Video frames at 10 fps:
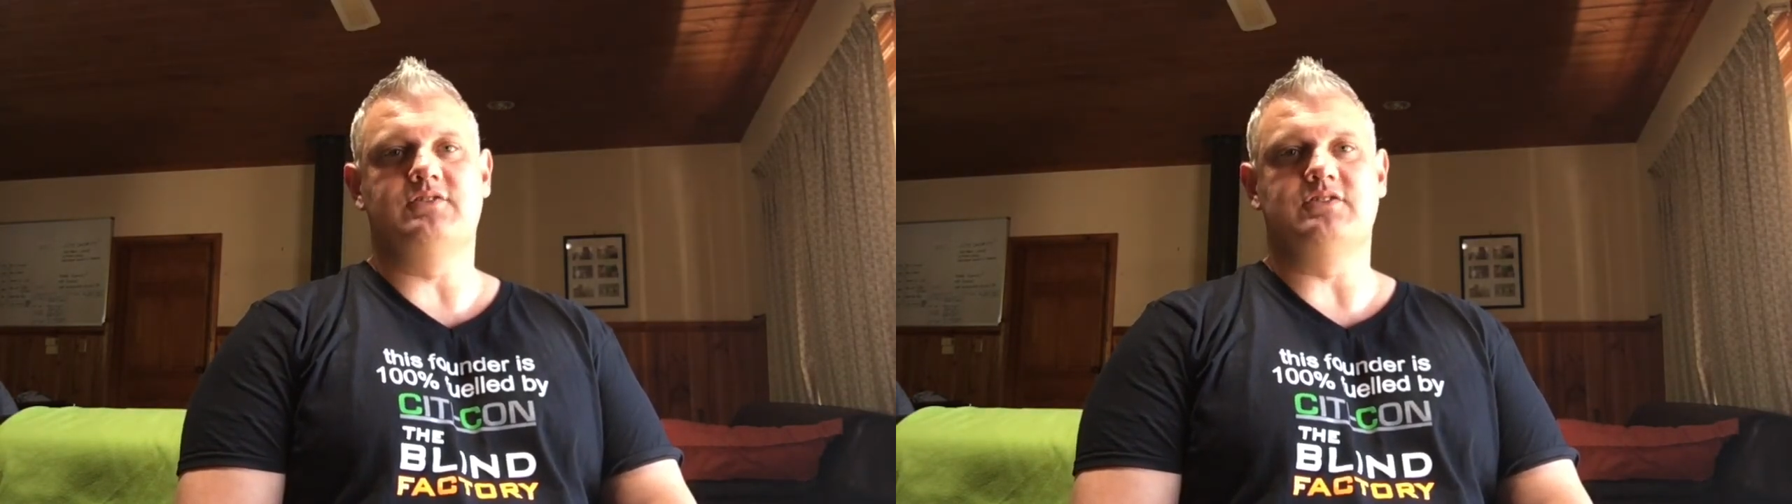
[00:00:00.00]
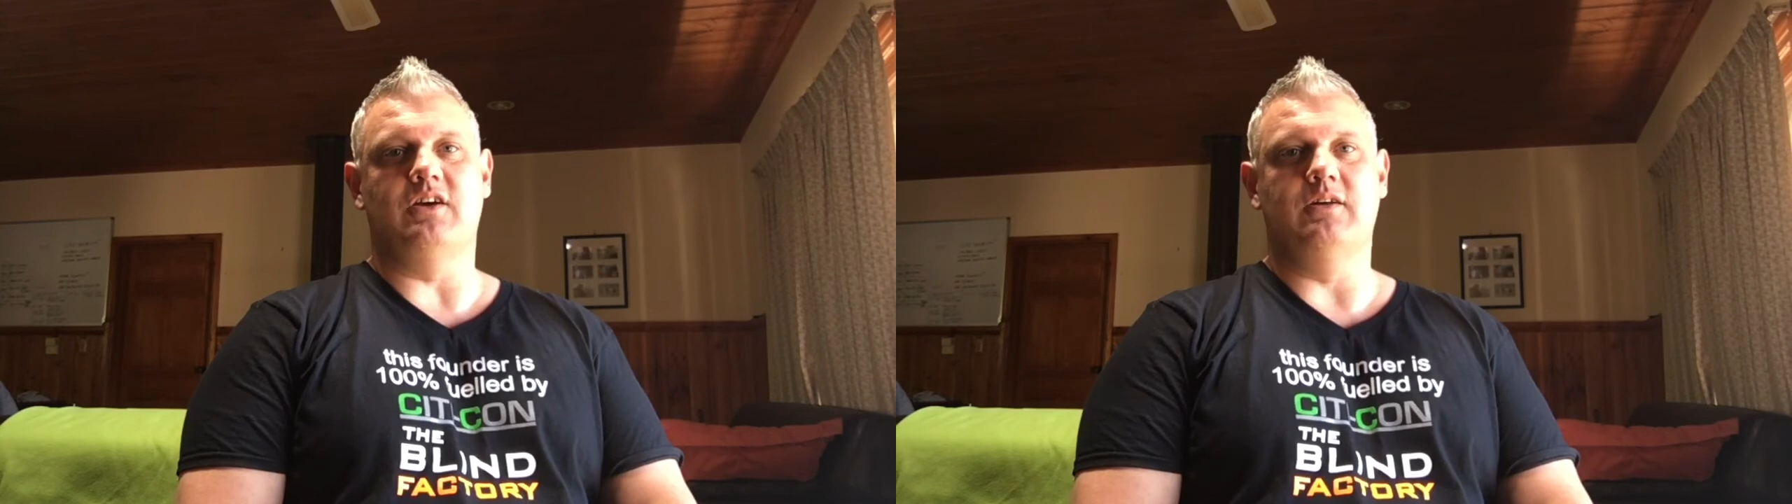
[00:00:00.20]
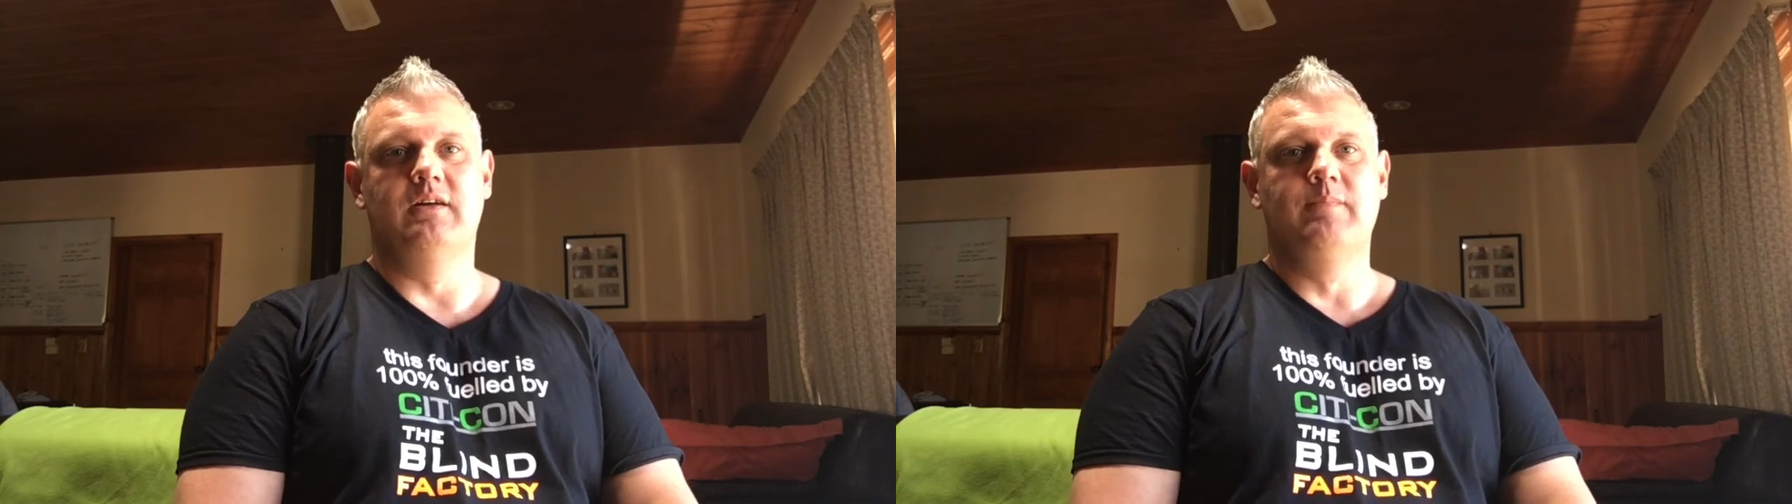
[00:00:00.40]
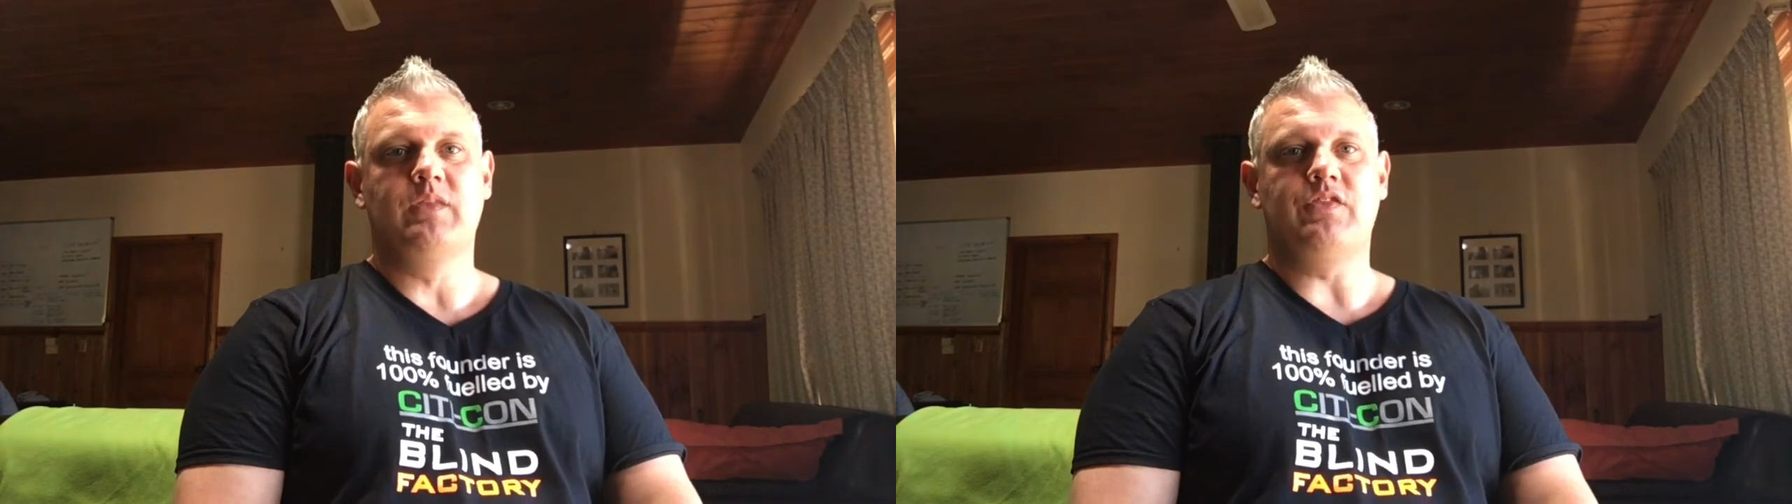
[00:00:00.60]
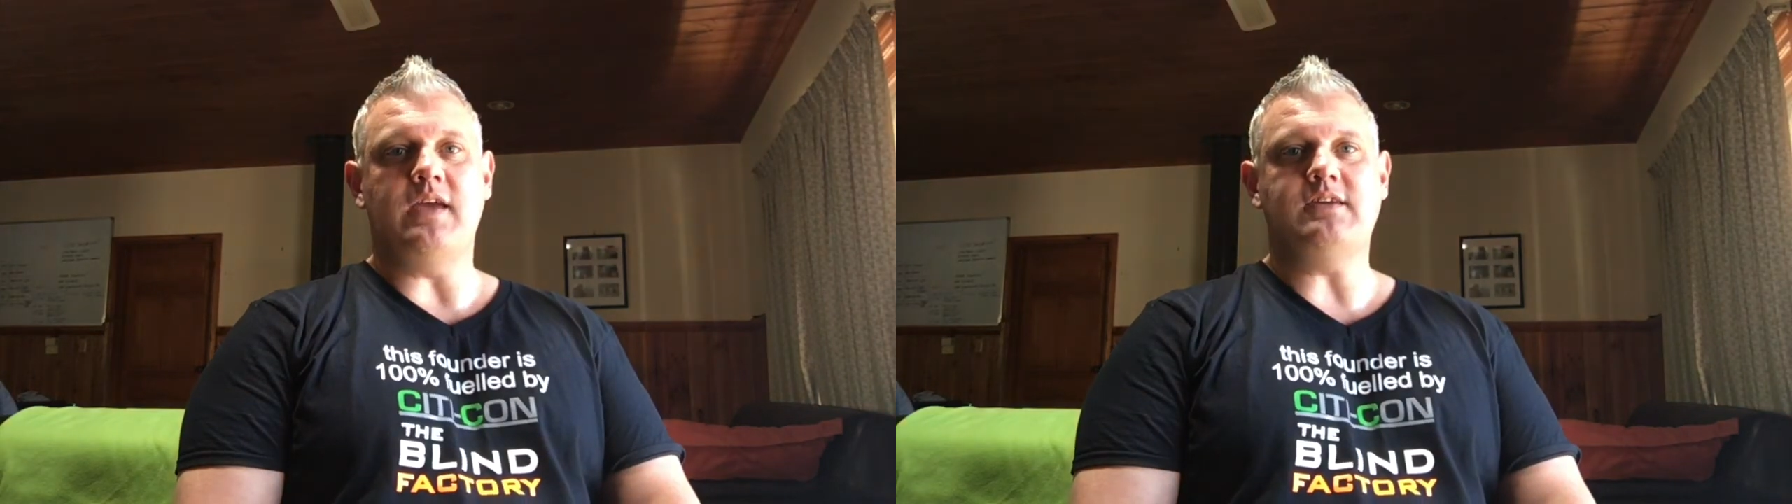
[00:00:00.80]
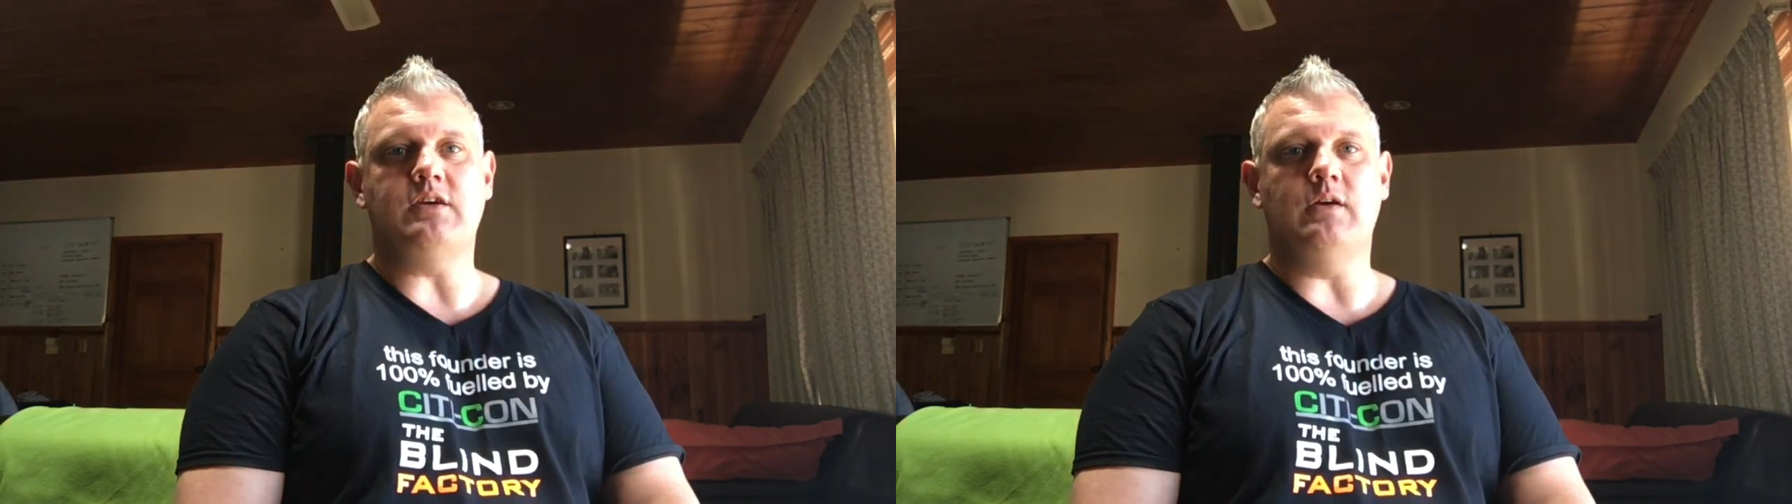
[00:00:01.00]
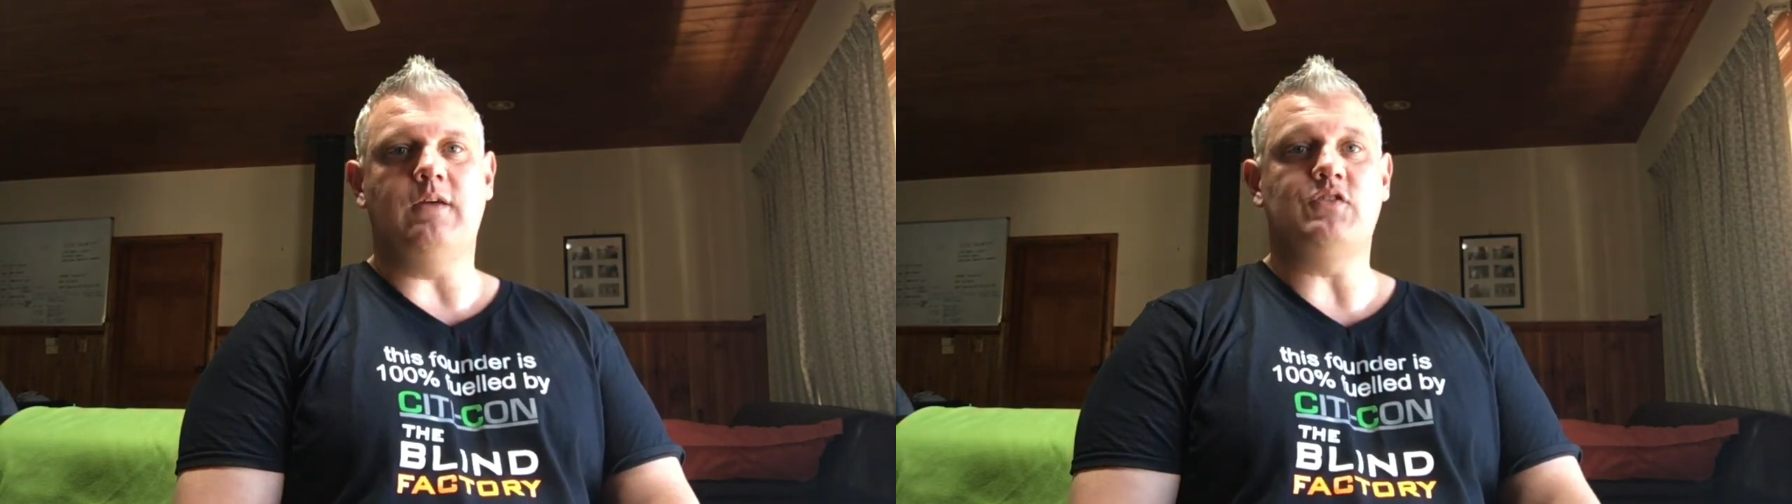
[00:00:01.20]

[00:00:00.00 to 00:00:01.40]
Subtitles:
So thank you.